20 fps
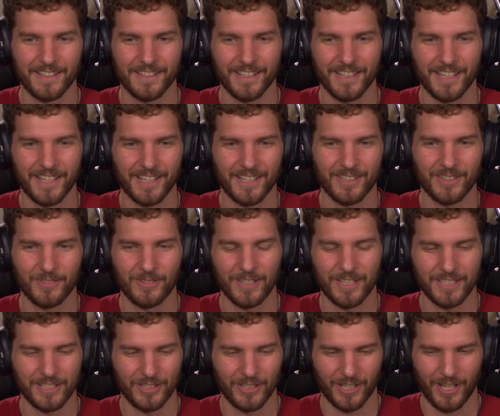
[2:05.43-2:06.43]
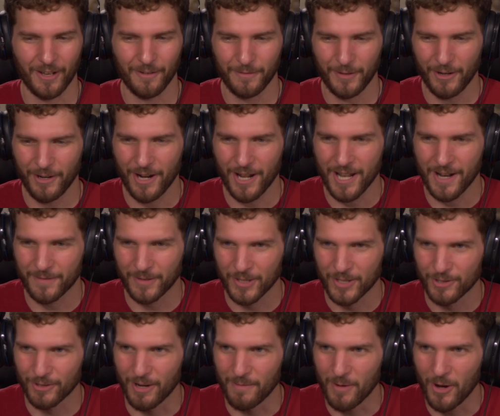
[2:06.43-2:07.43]
Look, I'll figure it out after
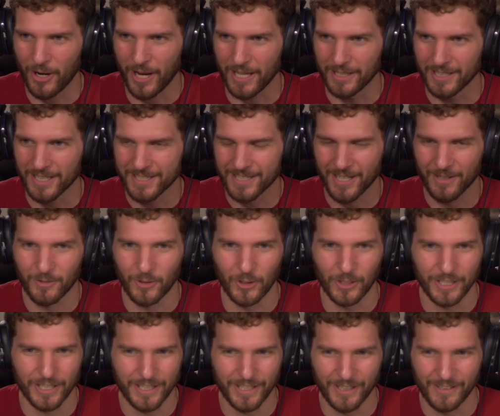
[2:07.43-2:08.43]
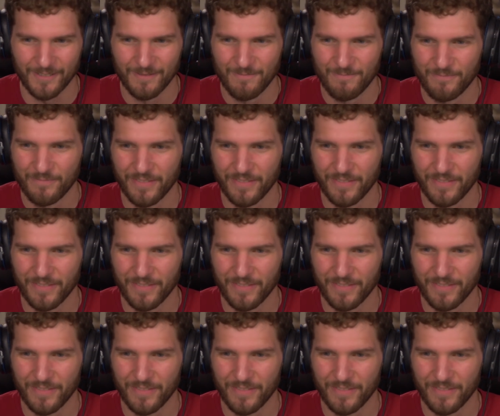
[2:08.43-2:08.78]
the stream. Okay, let's get rolling here.